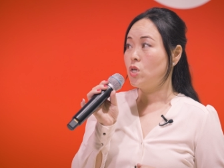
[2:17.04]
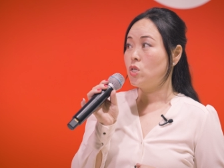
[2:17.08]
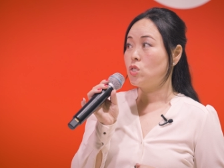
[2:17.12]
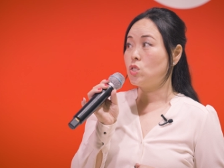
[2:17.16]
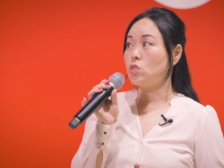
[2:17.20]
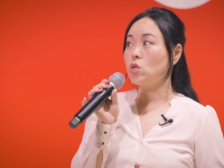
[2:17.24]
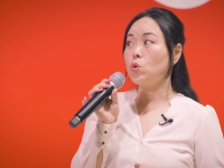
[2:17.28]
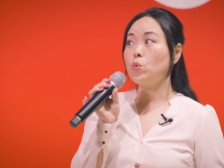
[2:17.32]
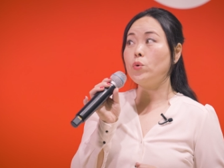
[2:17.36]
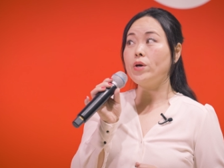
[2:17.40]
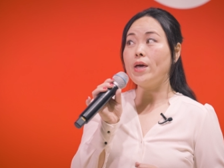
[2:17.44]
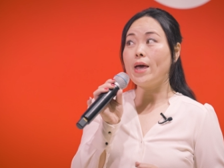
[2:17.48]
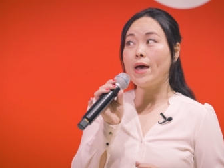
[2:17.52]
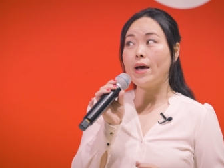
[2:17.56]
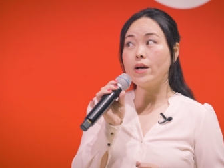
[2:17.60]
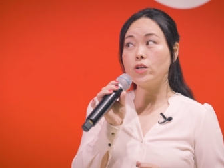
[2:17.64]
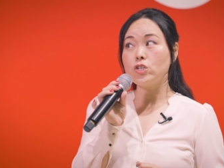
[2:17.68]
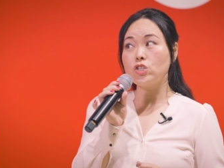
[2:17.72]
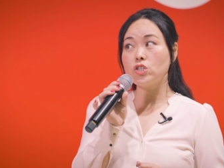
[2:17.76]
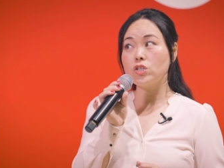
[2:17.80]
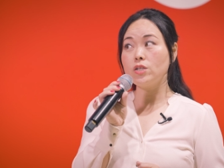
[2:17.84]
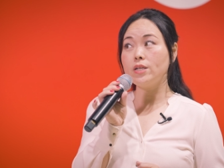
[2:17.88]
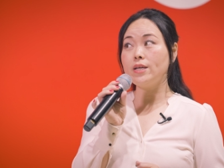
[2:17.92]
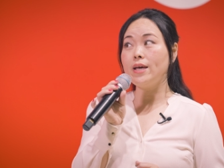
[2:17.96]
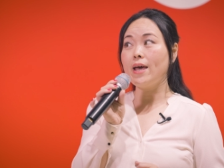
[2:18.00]
So we
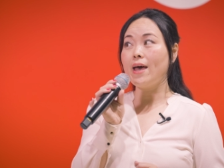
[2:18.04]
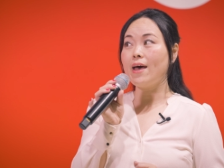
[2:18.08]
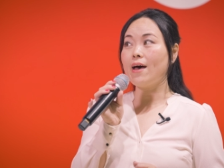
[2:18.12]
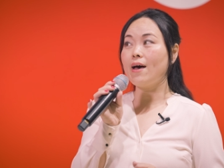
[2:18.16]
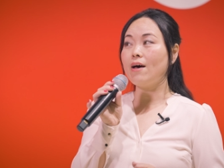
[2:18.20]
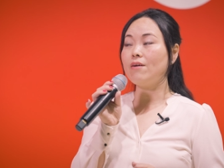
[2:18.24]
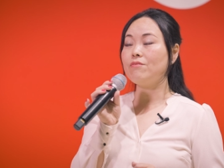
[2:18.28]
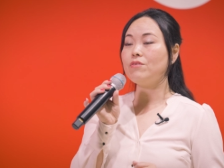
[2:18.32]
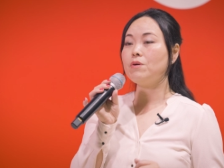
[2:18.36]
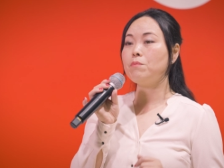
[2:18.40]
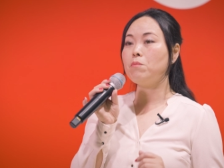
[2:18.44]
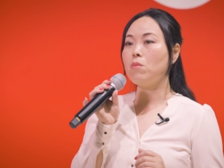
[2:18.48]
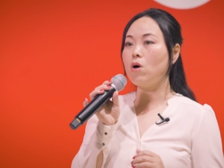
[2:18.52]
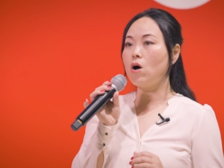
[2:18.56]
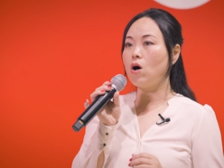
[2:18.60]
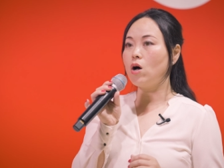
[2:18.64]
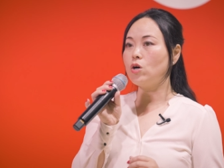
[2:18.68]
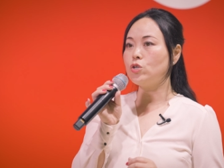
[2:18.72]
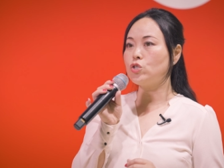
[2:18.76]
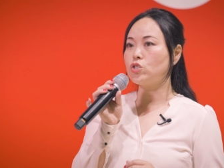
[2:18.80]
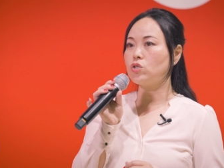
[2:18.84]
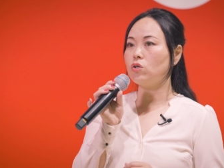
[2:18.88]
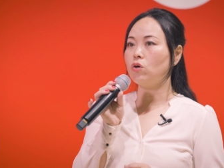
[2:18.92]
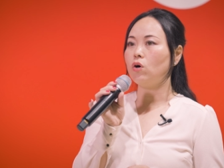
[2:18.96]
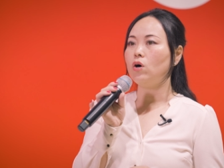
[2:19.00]
actually have a
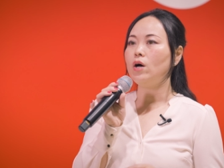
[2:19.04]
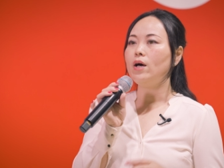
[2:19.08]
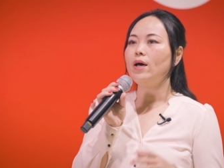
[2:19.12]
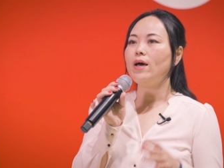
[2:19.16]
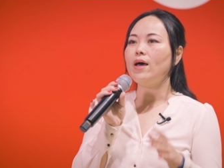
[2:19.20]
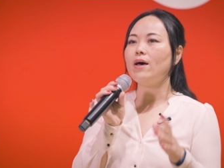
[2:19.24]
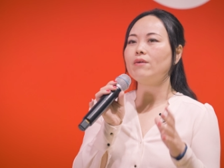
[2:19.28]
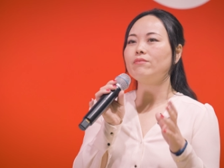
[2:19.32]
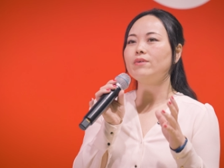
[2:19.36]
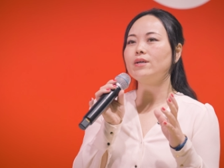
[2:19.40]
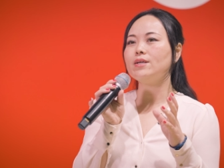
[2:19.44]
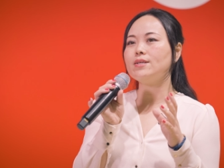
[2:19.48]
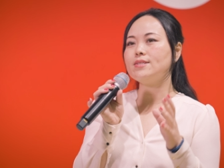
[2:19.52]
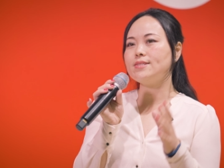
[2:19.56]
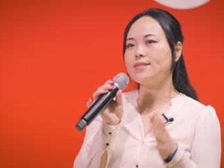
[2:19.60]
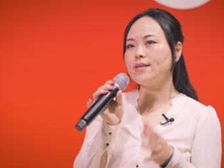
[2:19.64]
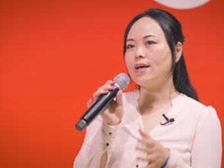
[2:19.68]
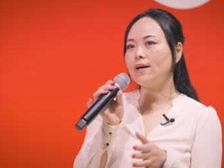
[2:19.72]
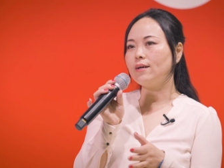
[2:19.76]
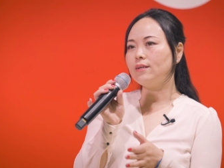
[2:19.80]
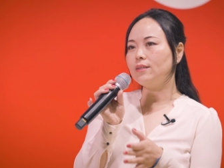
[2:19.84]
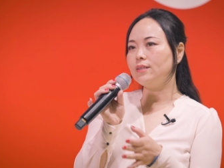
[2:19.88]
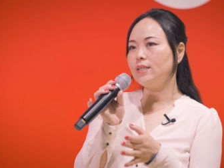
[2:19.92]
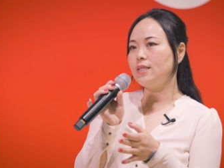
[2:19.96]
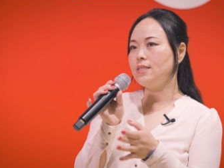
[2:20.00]
module have
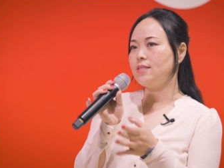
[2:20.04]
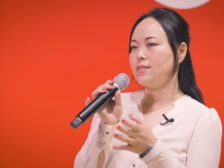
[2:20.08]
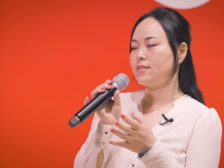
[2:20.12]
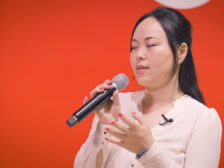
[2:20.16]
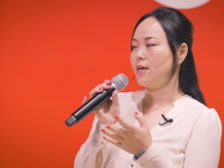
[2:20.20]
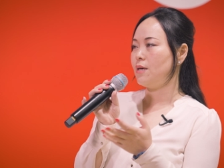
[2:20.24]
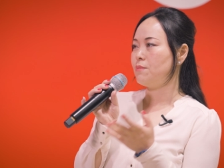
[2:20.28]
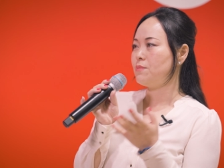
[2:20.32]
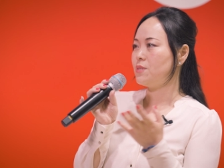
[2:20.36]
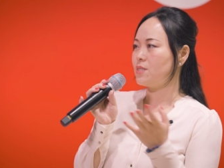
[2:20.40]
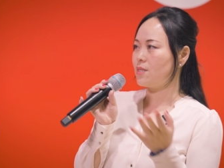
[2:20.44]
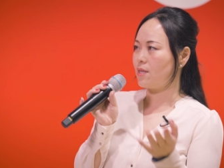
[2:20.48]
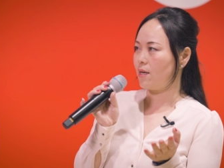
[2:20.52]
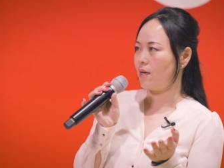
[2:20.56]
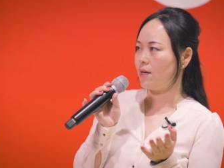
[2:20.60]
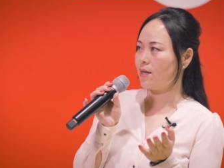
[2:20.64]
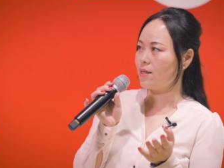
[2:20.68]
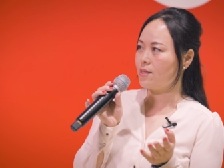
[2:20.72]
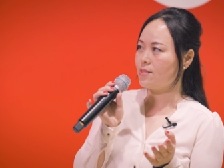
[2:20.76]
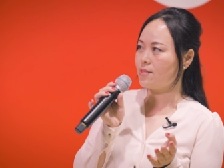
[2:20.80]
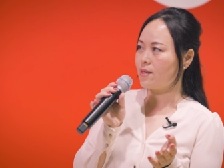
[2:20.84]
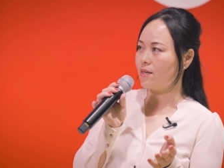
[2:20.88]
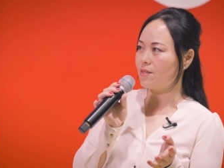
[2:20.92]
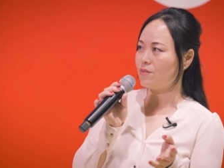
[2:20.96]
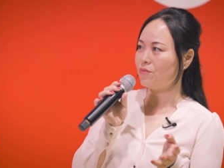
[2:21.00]
exactly same
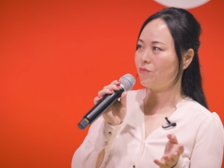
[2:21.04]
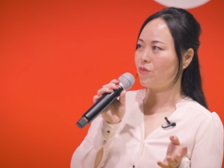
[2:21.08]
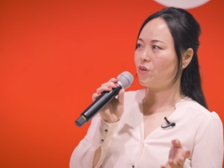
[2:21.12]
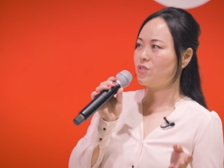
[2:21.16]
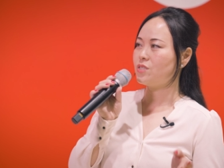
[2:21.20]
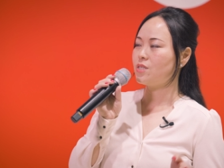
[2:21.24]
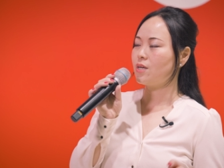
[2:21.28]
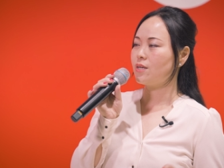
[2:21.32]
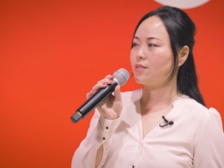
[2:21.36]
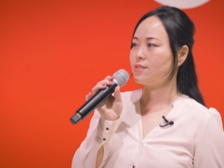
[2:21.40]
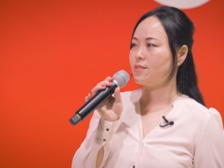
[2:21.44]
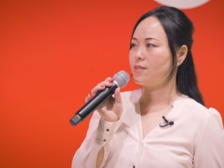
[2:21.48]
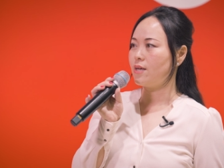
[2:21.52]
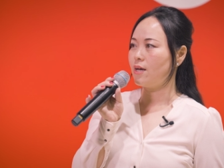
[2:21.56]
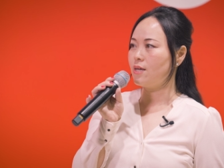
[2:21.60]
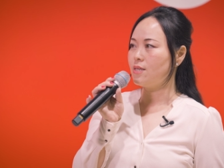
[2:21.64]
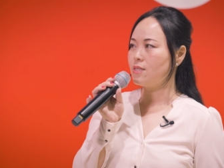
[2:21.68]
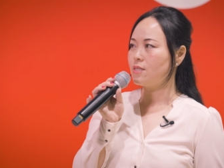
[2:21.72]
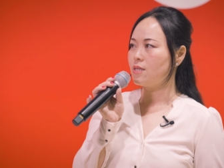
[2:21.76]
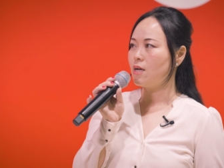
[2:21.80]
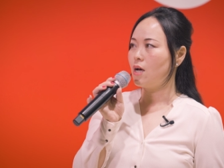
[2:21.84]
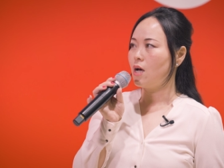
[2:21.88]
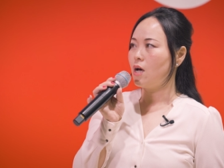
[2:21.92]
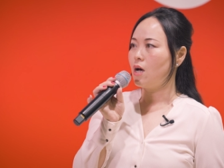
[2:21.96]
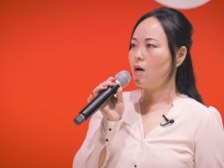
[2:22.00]
size as Vertex
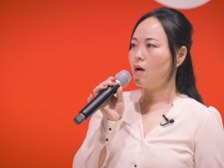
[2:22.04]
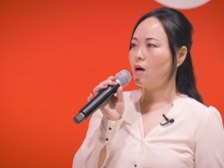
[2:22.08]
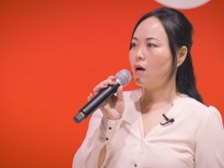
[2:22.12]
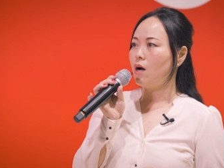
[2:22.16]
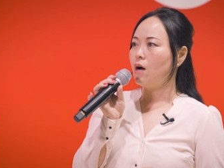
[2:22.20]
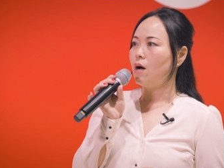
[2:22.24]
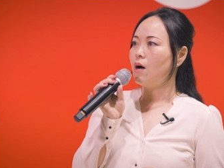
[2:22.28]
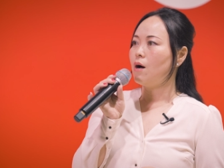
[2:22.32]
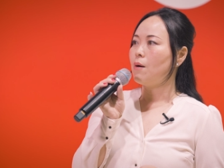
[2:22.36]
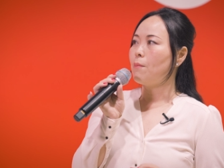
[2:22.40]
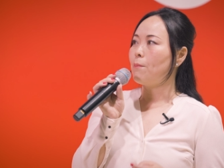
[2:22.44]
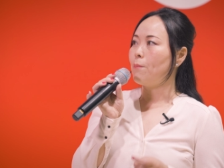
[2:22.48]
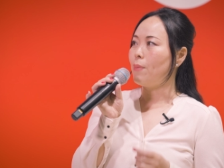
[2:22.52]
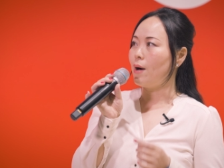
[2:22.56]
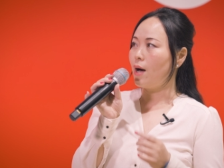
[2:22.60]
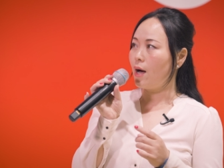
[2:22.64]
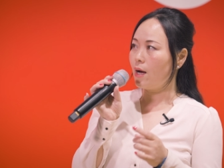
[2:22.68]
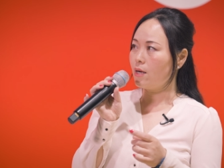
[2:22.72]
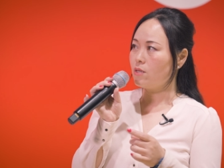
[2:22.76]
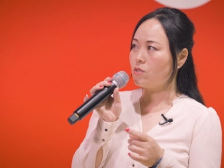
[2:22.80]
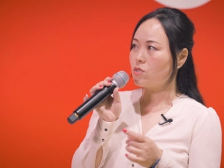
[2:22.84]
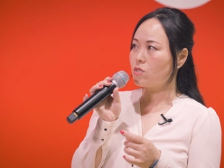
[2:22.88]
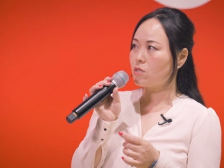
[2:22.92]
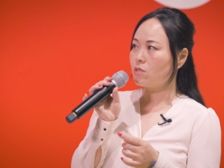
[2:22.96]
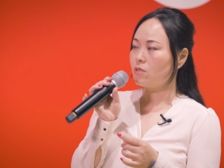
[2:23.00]
S,
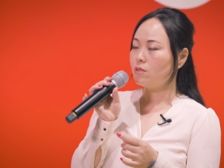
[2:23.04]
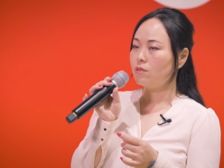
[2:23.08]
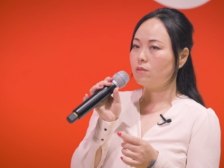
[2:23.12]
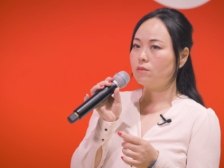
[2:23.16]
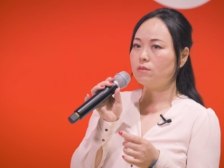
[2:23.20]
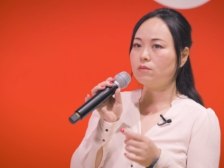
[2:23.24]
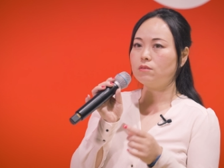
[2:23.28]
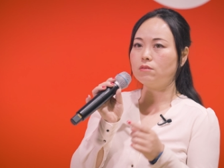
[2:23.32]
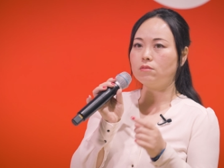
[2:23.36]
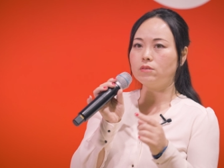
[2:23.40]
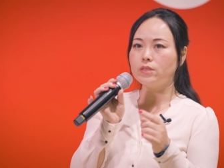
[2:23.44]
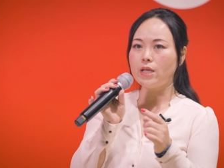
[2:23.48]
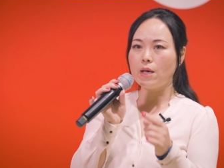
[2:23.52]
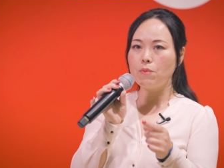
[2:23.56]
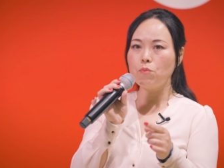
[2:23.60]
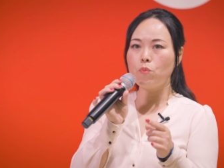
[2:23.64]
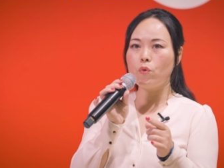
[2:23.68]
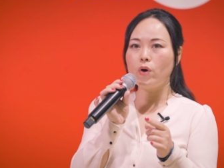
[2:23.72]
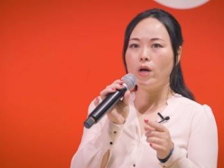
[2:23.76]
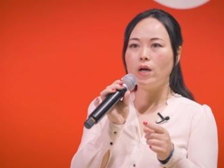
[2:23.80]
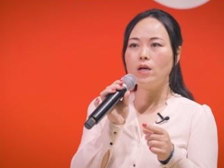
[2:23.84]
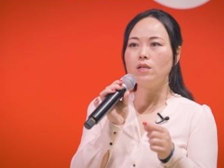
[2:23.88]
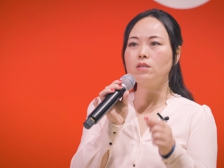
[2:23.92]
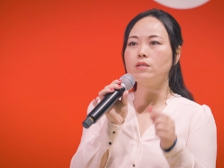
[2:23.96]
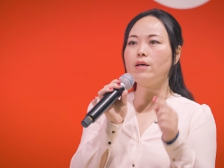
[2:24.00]
but same
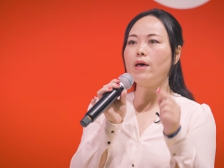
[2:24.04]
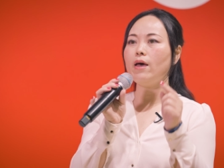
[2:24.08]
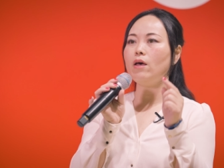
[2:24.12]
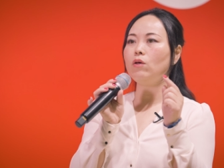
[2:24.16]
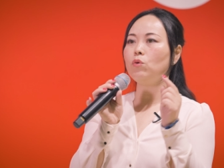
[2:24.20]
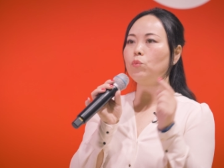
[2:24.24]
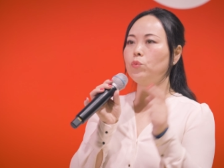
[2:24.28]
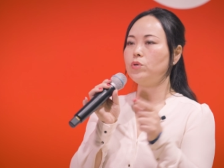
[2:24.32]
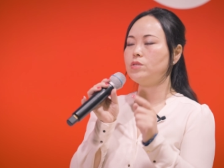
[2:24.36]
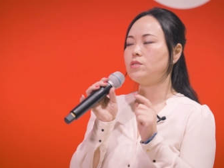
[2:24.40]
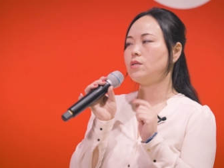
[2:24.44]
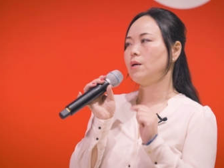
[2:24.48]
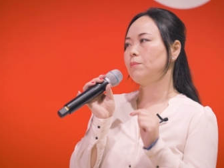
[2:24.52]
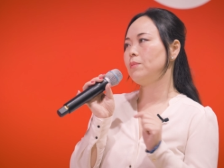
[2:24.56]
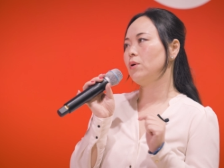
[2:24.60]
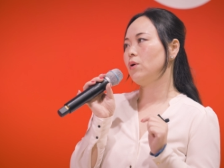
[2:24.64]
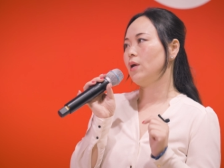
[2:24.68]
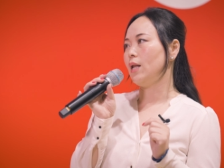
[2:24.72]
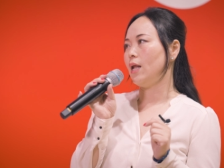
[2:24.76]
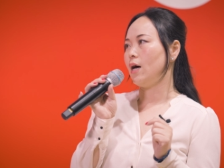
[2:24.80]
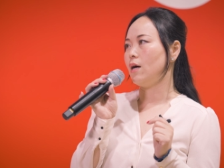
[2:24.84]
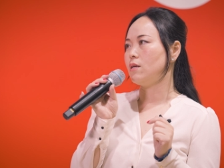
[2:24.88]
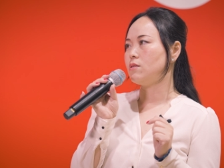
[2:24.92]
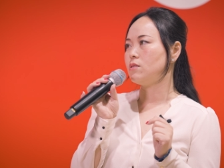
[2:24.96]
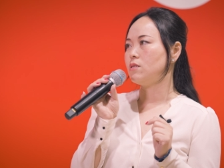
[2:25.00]
weight and with double
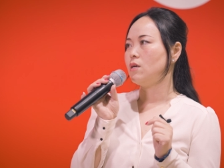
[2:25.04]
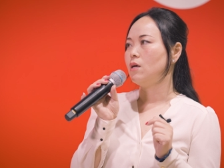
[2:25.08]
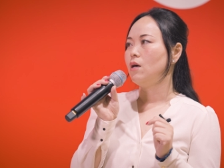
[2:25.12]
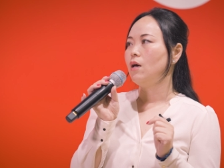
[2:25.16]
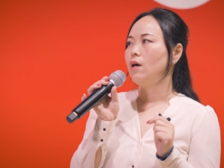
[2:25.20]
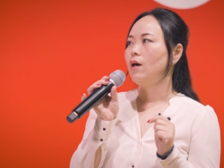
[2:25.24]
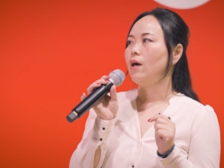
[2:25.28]
glass.